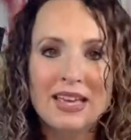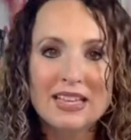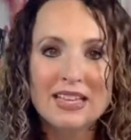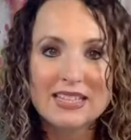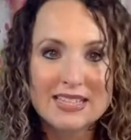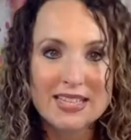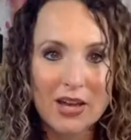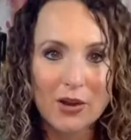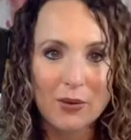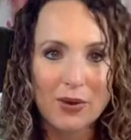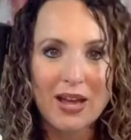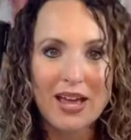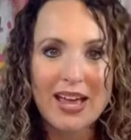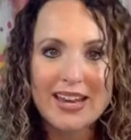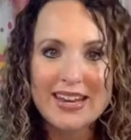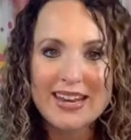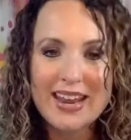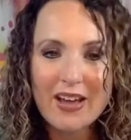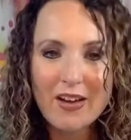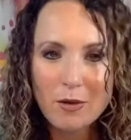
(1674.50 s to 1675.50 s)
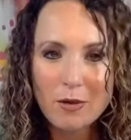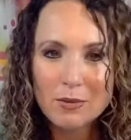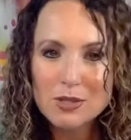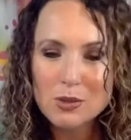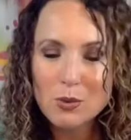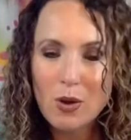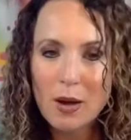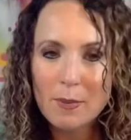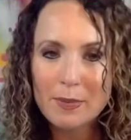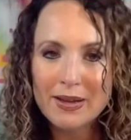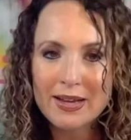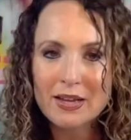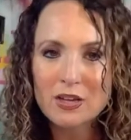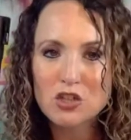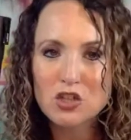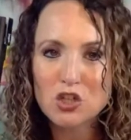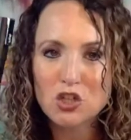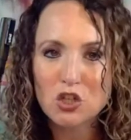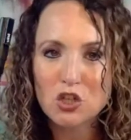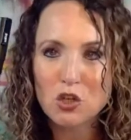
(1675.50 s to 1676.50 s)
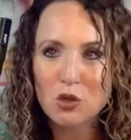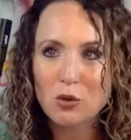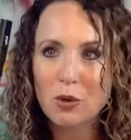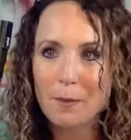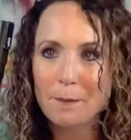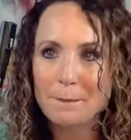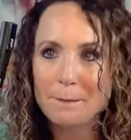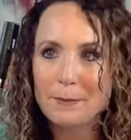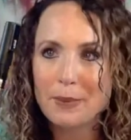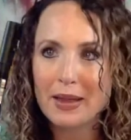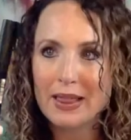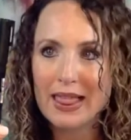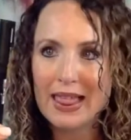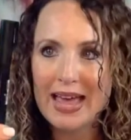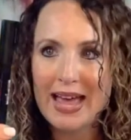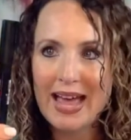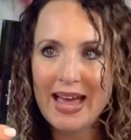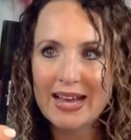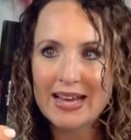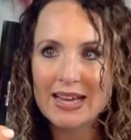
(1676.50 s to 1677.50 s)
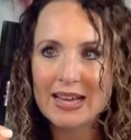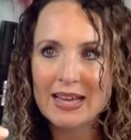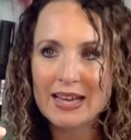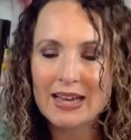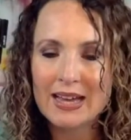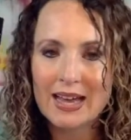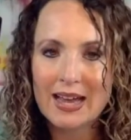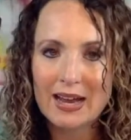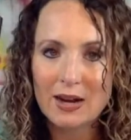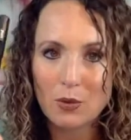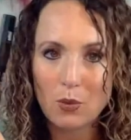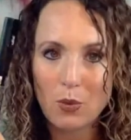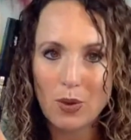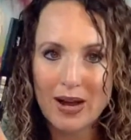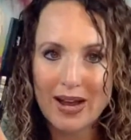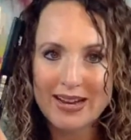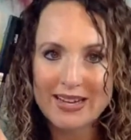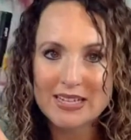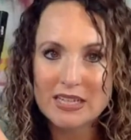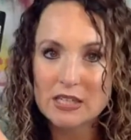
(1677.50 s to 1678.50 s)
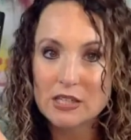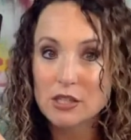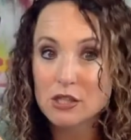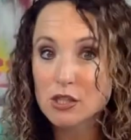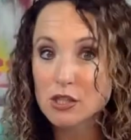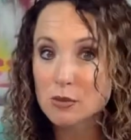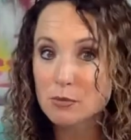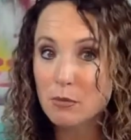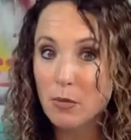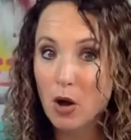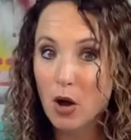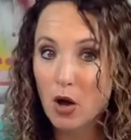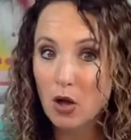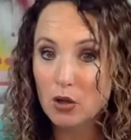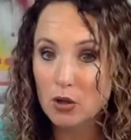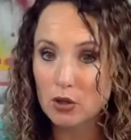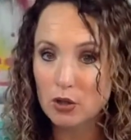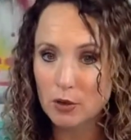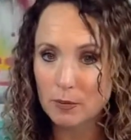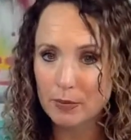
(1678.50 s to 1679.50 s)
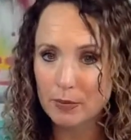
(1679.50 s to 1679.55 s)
So now I'm swapping to black and white smaller